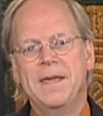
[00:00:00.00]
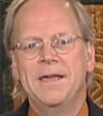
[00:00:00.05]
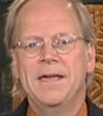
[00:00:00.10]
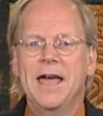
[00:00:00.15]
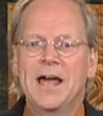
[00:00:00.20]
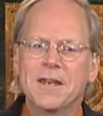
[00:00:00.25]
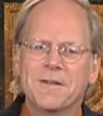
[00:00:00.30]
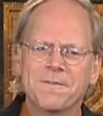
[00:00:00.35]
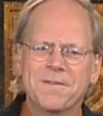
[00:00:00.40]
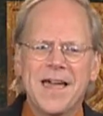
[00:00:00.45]

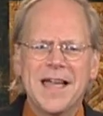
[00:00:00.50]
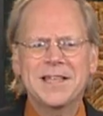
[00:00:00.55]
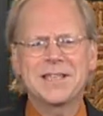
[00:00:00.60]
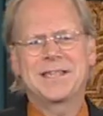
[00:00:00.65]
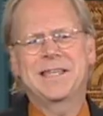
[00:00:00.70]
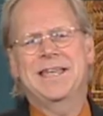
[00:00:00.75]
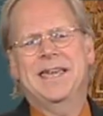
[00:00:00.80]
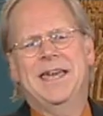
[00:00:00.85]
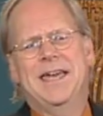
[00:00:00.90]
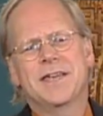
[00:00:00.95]
And if that's
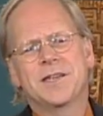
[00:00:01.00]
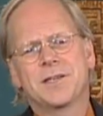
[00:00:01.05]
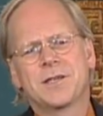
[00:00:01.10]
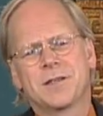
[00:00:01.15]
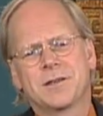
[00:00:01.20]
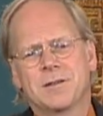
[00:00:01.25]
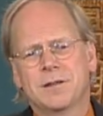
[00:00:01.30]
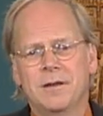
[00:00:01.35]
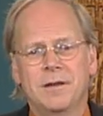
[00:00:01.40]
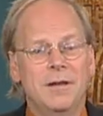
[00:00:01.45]
the
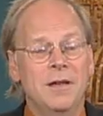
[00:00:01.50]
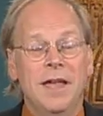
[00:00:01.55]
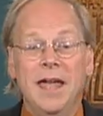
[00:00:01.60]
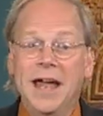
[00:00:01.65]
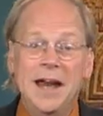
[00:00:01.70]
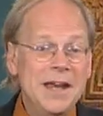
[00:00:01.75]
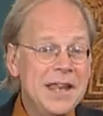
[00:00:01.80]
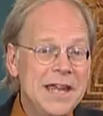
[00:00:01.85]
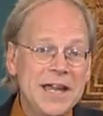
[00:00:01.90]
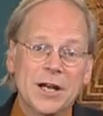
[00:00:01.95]
case,
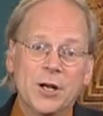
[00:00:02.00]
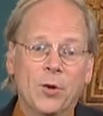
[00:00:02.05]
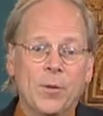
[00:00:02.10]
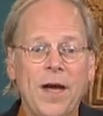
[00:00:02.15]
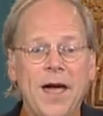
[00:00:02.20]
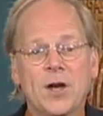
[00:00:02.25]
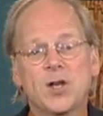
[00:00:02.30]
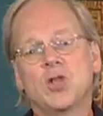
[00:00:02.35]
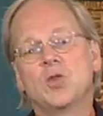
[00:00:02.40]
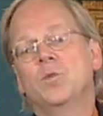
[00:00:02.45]
any
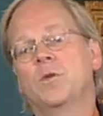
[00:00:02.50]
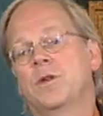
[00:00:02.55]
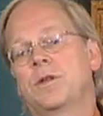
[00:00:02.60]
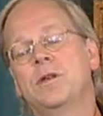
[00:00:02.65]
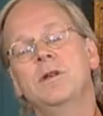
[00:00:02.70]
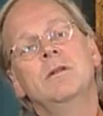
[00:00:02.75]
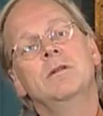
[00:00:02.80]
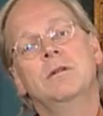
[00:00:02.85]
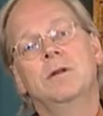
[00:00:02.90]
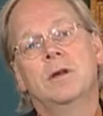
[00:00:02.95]
interaction with
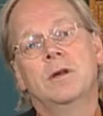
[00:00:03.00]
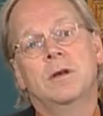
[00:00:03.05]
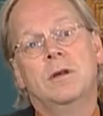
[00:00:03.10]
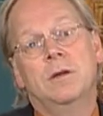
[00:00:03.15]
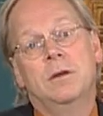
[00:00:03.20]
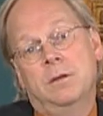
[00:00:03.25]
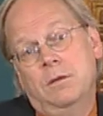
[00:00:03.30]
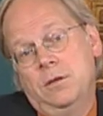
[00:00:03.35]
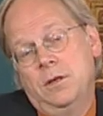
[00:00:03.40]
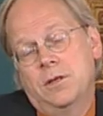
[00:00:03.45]
you
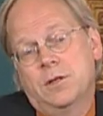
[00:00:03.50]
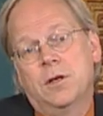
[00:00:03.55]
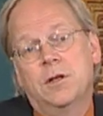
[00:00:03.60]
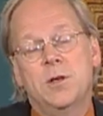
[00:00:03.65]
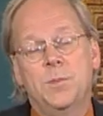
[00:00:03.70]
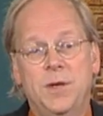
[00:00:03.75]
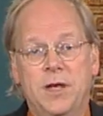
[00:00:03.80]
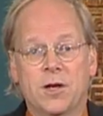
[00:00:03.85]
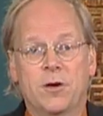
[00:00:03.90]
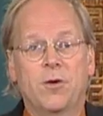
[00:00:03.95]
is going
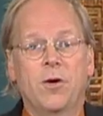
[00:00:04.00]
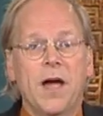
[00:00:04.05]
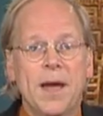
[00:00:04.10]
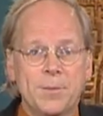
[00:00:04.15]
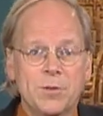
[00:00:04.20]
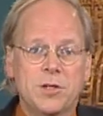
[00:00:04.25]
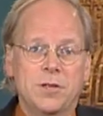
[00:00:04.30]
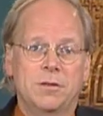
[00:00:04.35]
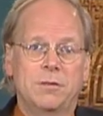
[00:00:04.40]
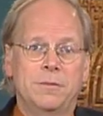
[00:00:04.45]
to be a
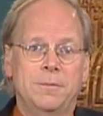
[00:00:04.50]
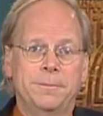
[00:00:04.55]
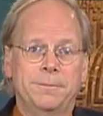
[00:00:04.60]
crapshoot.